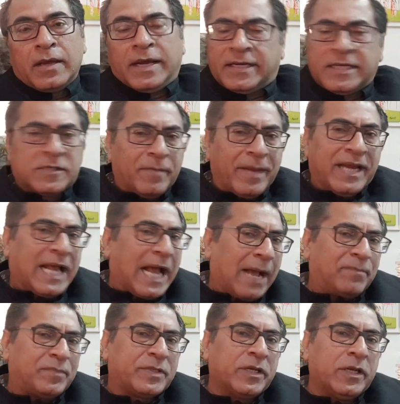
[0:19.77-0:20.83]
It is made
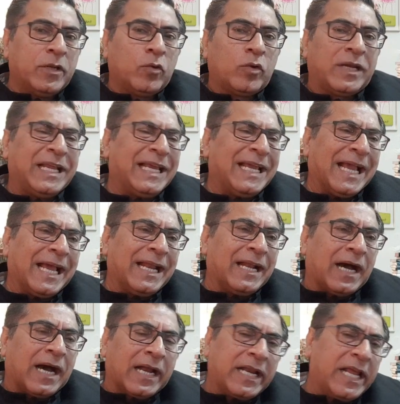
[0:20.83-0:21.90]
absolutely
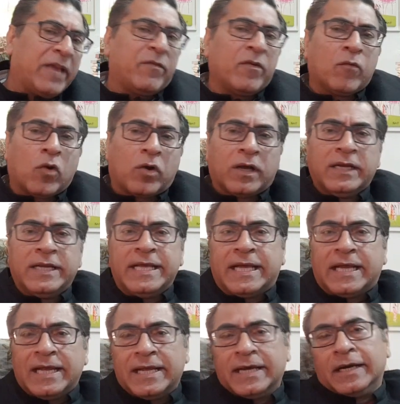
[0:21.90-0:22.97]
and unequivocally
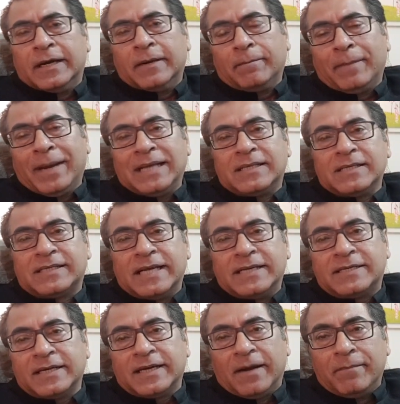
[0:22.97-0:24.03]
clear by the
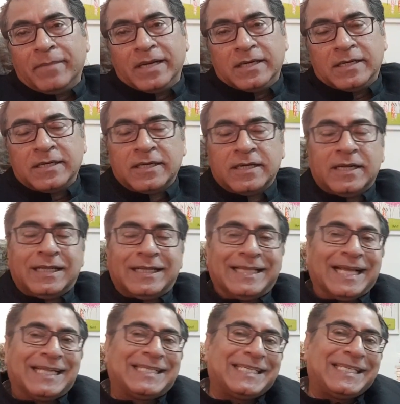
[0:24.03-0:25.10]
centre government
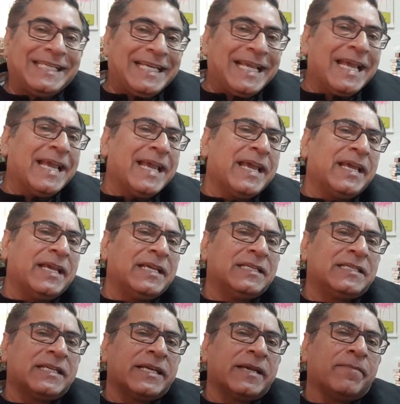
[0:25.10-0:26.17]
that CAA
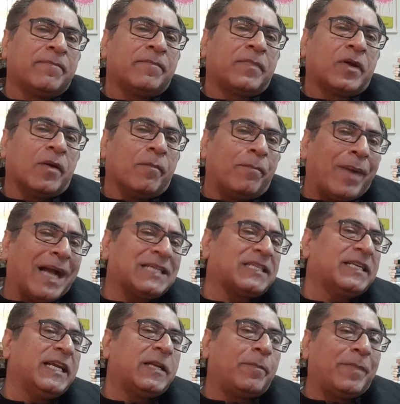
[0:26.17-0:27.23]
is a
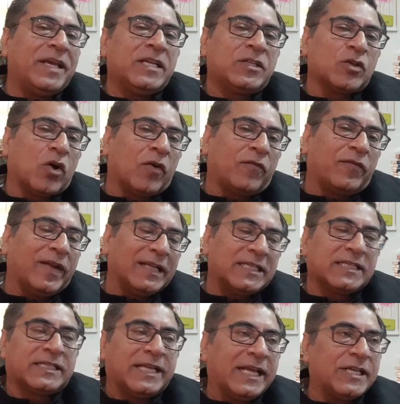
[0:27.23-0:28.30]
compassionate piece of
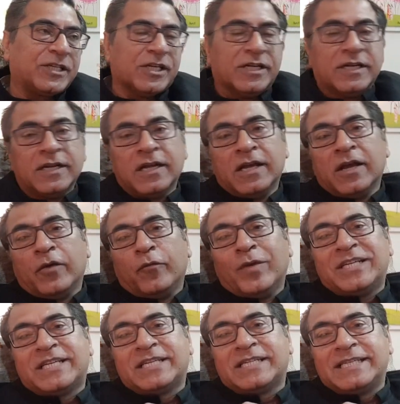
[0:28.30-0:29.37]
legislation
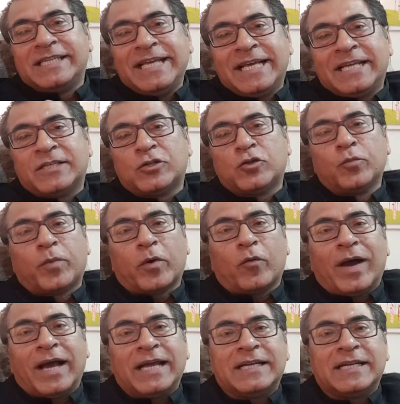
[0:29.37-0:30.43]
which seeks to
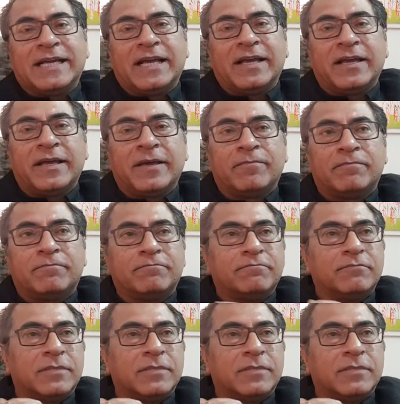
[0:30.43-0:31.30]
provide a